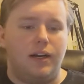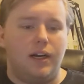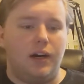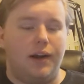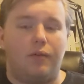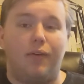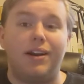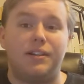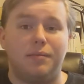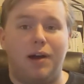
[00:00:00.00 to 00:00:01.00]
Now,
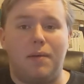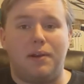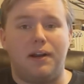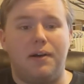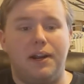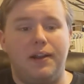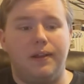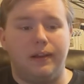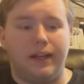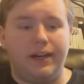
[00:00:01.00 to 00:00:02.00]
rising in popularity in
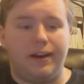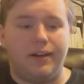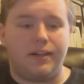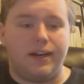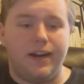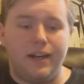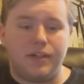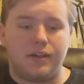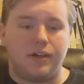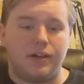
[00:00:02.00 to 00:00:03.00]
the late
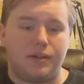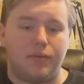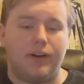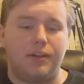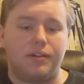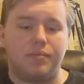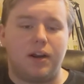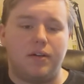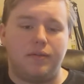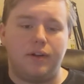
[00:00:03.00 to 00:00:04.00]
1980s, surrealism
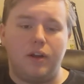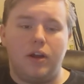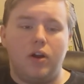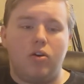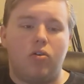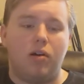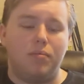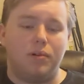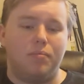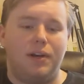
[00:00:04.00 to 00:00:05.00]
kind of
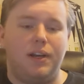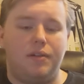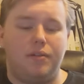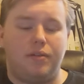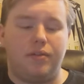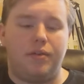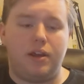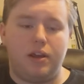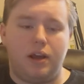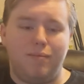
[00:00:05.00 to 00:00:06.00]
crumbled beneath
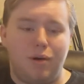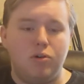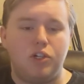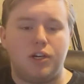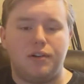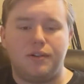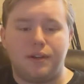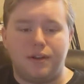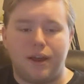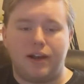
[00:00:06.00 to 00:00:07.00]
the
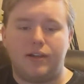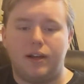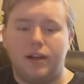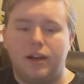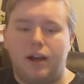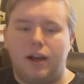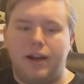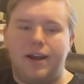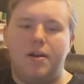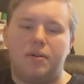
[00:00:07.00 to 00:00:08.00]
emotions that
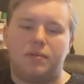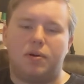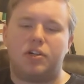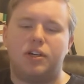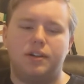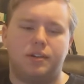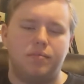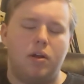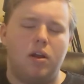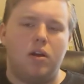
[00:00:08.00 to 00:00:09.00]

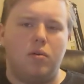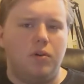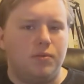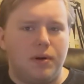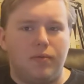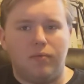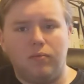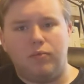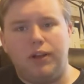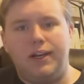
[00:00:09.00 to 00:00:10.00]
neo-expressionism, which we don't
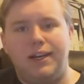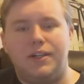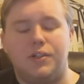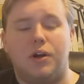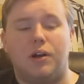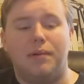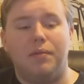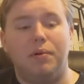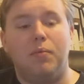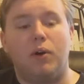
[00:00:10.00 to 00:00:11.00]
really need to talk
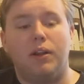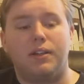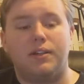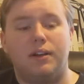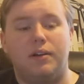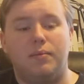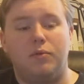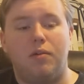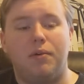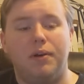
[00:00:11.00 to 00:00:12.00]
about, but more or less
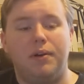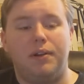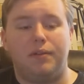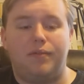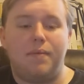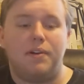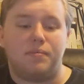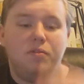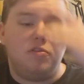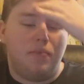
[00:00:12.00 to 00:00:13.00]
crumbled beneath the
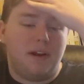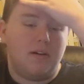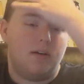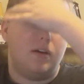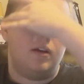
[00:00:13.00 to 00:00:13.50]
feminist movement